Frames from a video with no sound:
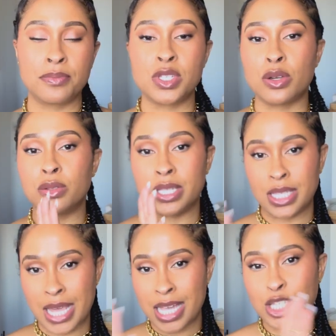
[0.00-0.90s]
So
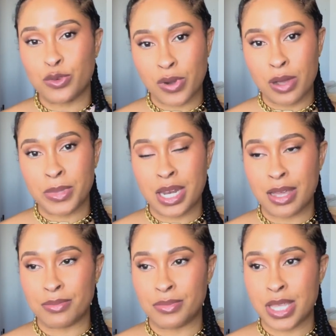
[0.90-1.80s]
that's the realm that
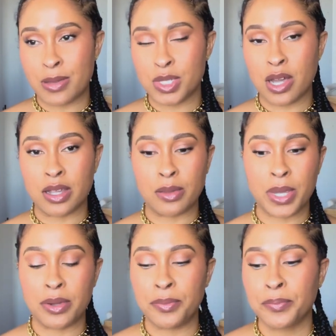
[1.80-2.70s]
I'm talking
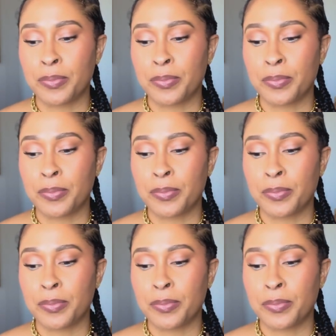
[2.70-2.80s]
about.